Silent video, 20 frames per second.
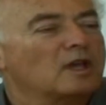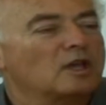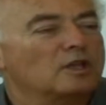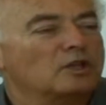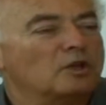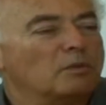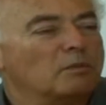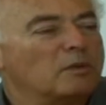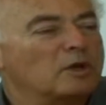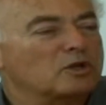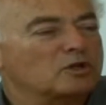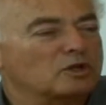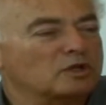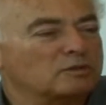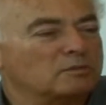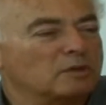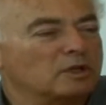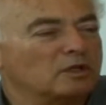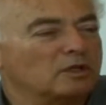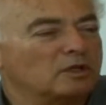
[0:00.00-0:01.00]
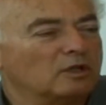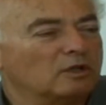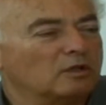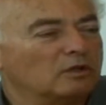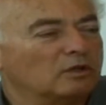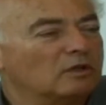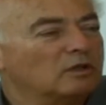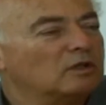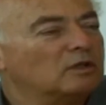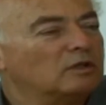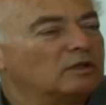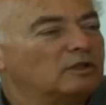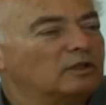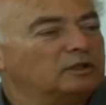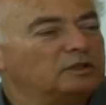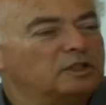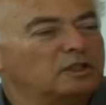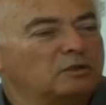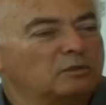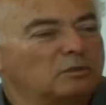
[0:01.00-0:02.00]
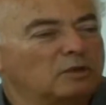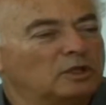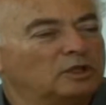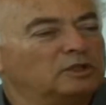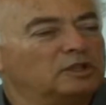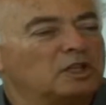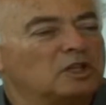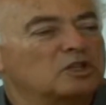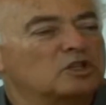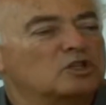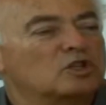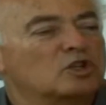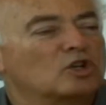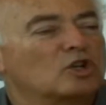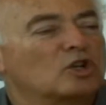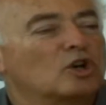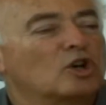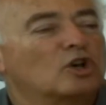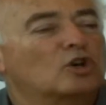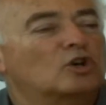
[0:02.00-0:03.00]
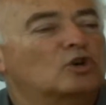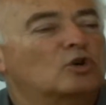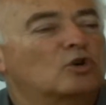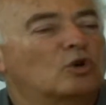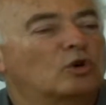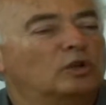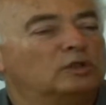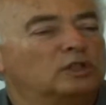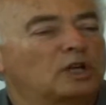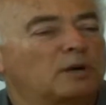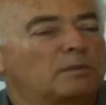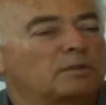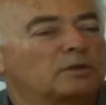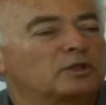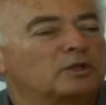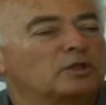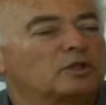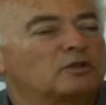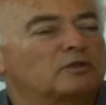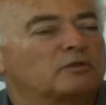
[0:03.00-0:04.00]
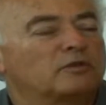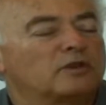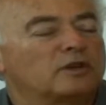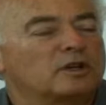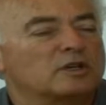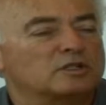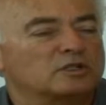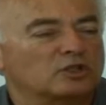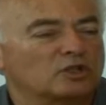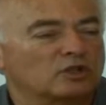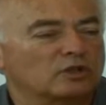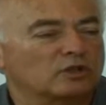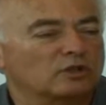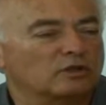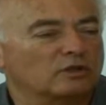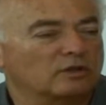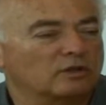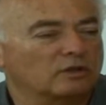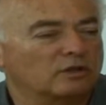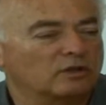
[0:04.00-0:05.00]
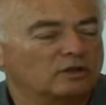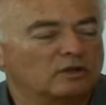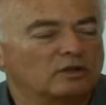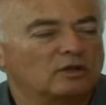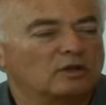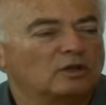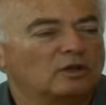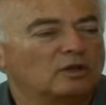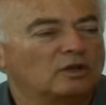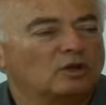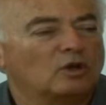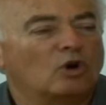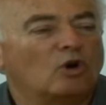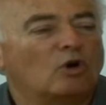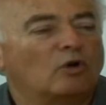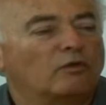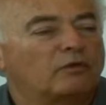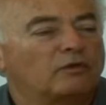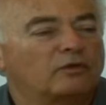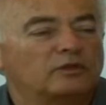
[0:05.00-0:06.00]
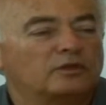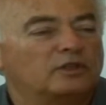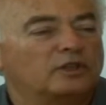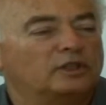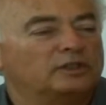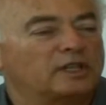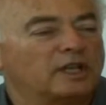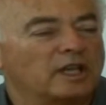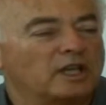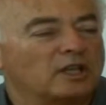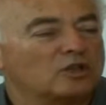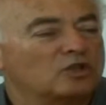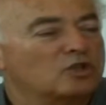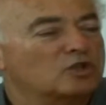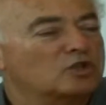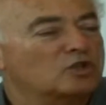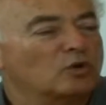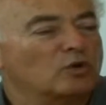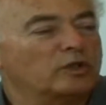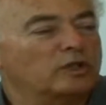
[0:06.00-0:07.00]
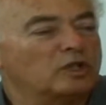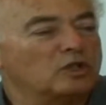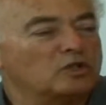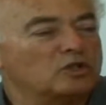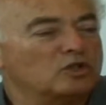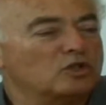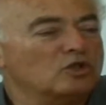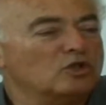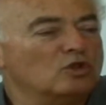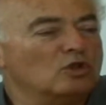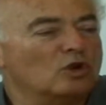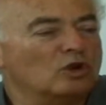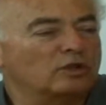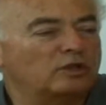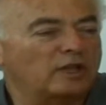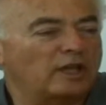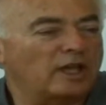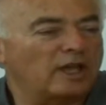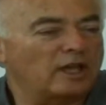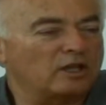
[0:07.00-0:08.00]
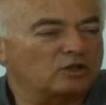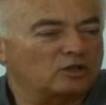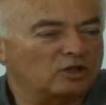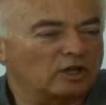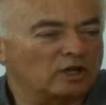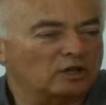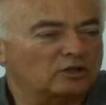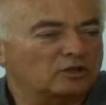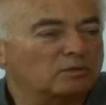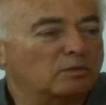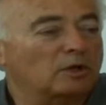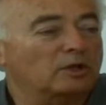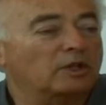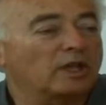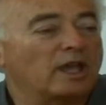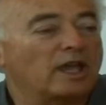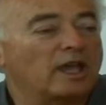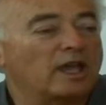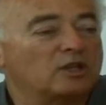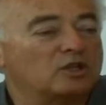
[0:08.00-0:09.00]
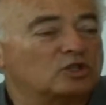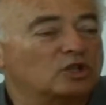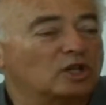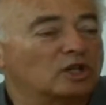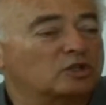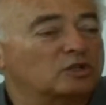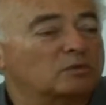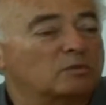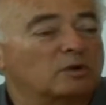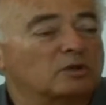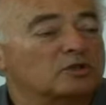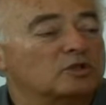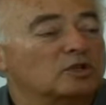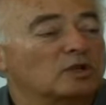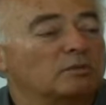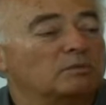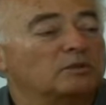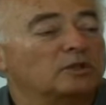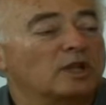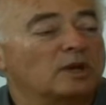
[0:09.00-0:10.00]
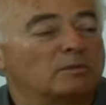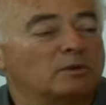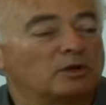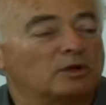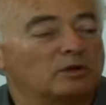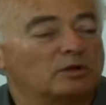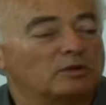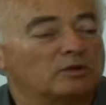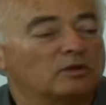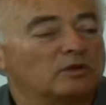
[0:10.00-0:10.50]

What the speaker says: The measurement in the real world is a corrupted version of the range. So it is not hx, but hx plus some w.